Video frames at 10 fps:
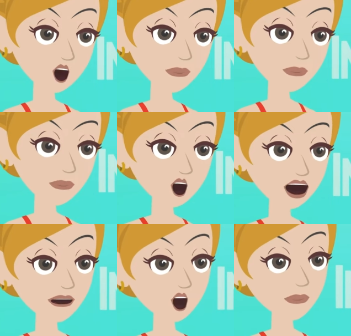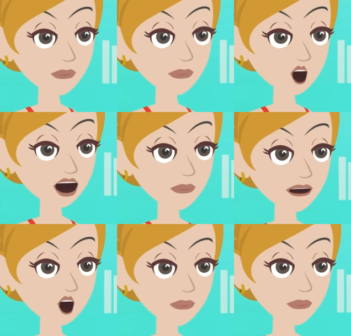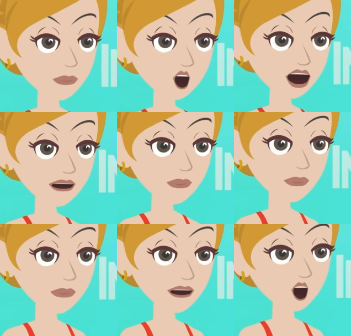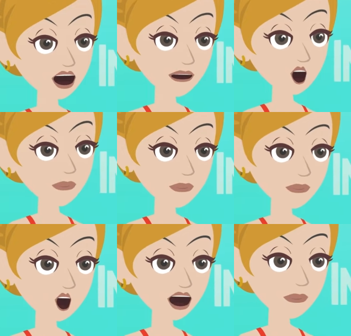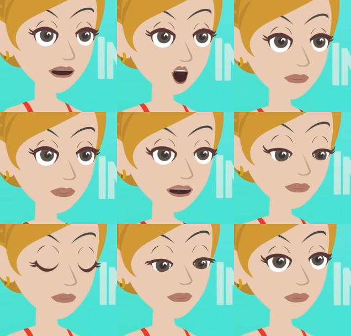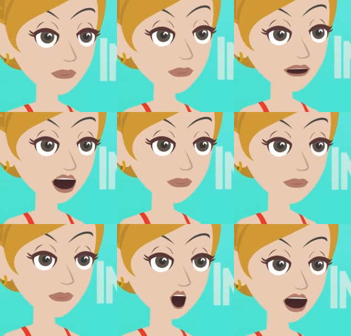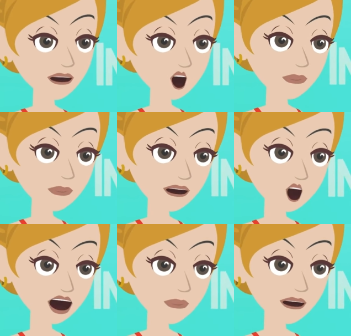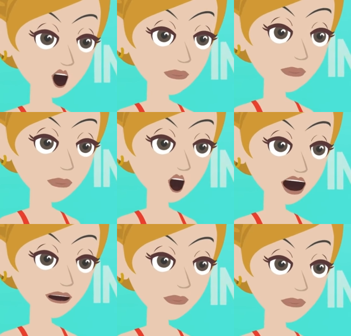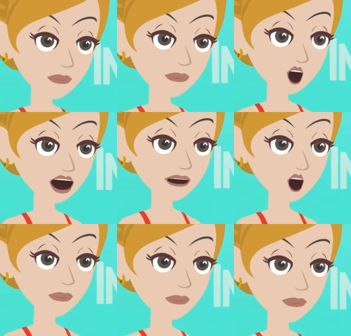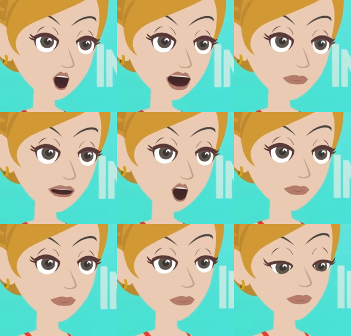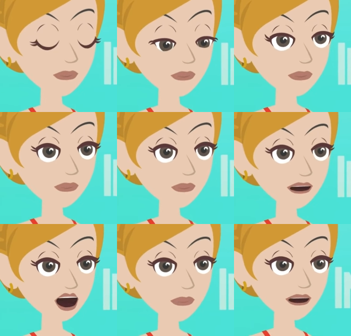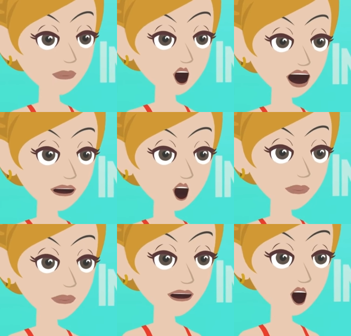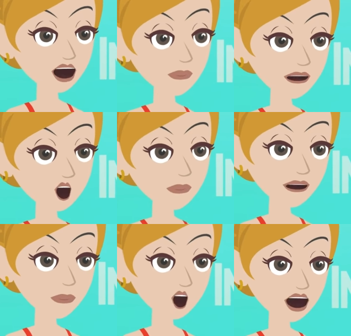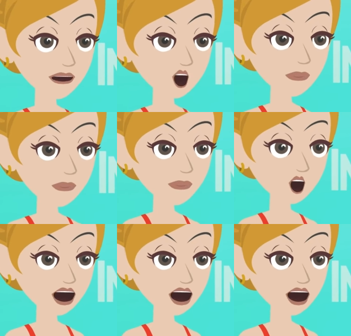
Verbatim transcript: One day, they came in for a landing and misunderstood the direction of the wind and landed from the wrong direction, and their plane flipped over and caught fire.